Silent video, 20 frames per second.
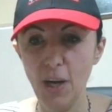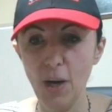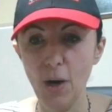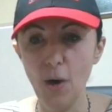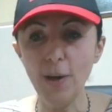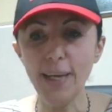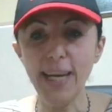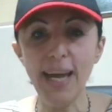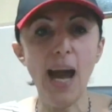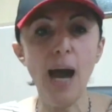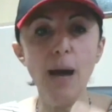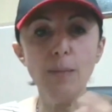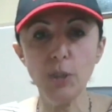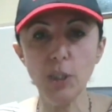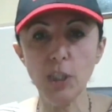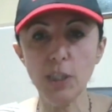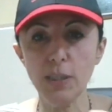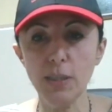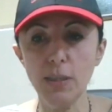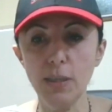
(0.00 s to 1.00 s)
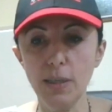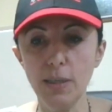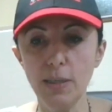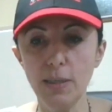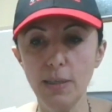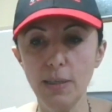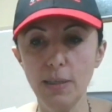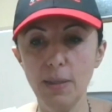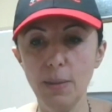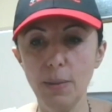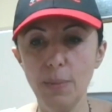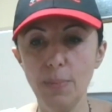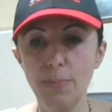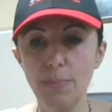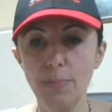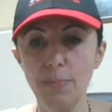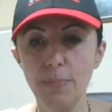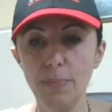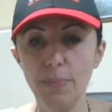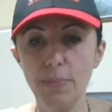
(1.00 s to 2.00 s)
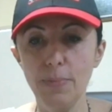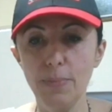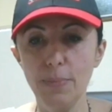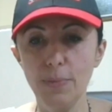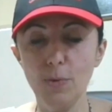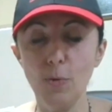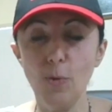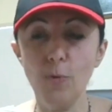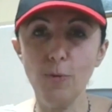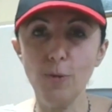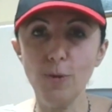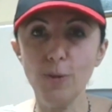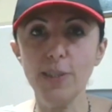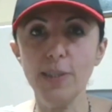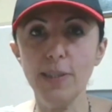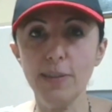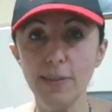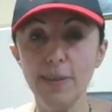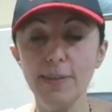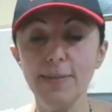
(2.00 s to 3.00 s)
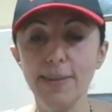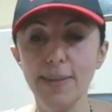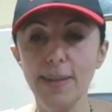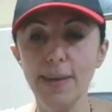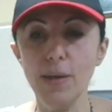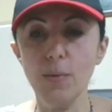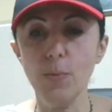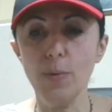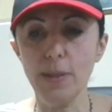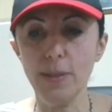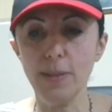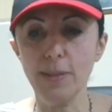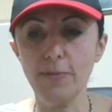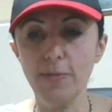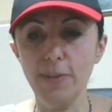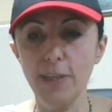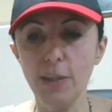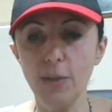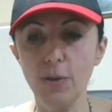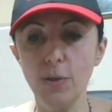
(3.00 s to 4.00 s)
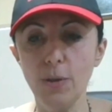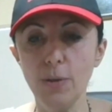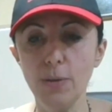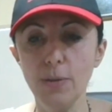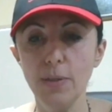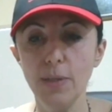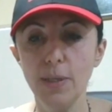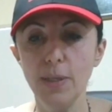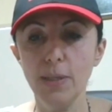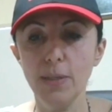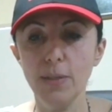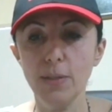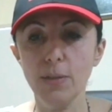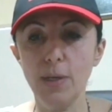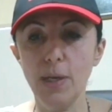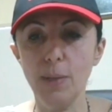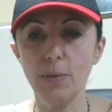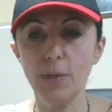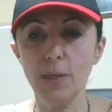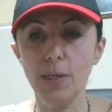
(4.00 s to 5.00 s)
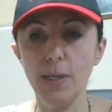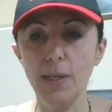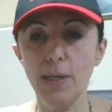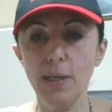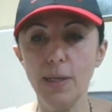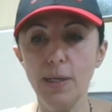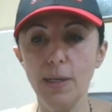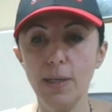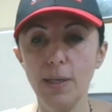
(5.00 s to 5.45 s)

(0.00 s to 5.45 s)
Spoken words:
Okay, I'm just gonna, of course, there's a delay with this video. So I'm gonna,